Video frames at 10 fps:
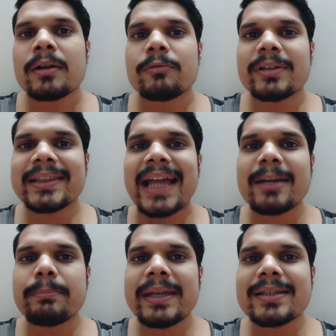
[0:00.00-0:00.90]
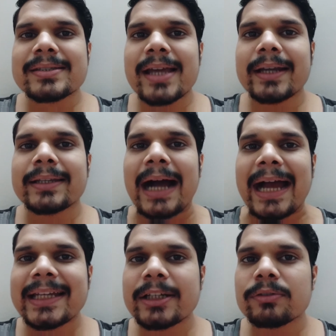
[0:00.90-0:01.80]
With that being said, the
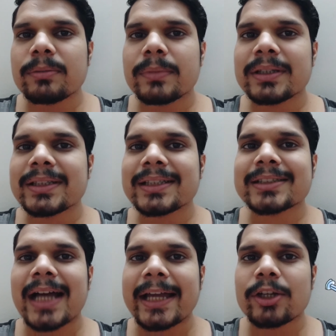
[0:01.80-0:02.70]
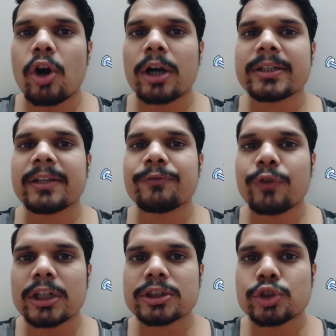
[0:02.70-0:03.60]
highlight of the month is I got the
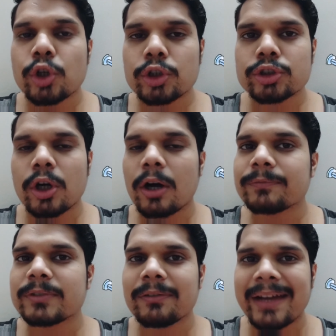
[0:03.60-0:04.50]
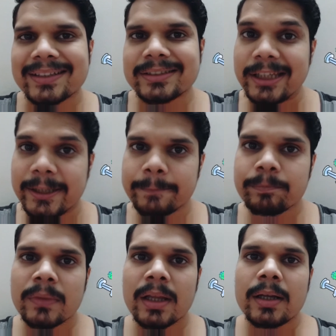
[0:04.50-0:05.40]
first dose of the vaccine
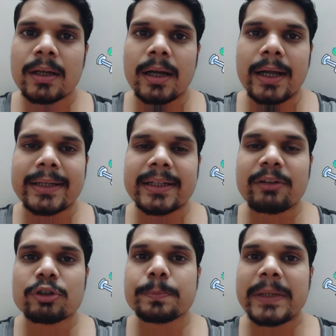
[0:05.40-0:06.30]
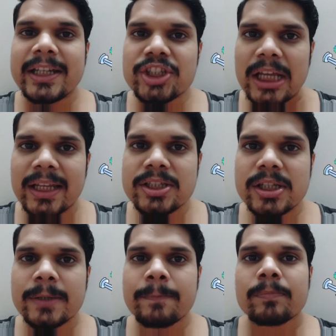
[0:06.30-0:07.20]
and it was pretty
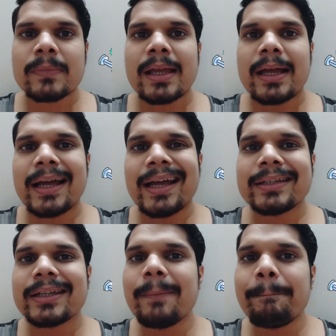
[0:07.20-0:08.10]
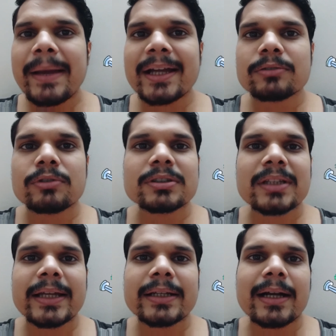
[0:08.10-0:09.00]
challenging and impact was
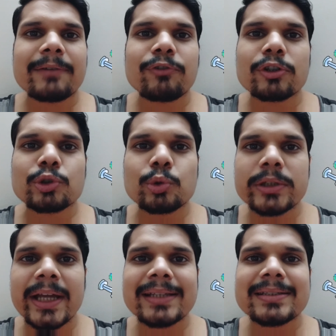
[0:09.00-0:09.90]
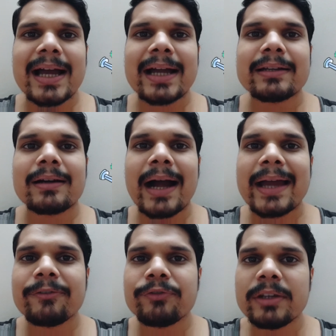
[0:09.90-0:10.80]
like uh, for 2 days I had a
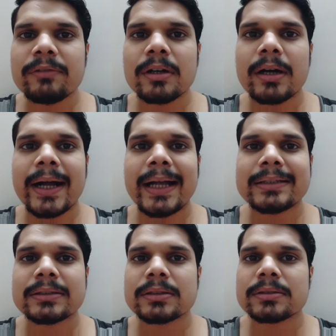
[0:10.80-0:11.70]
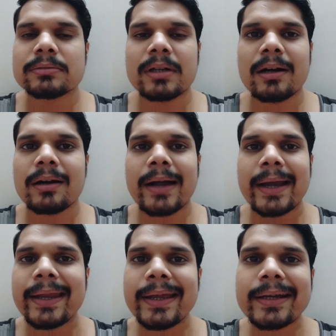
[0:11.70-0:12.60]
high fever and uh,
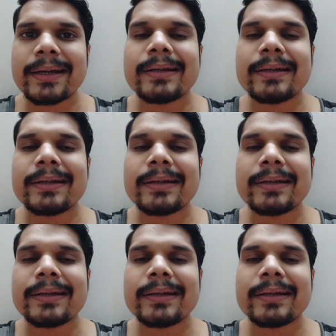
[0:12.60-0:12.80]
headache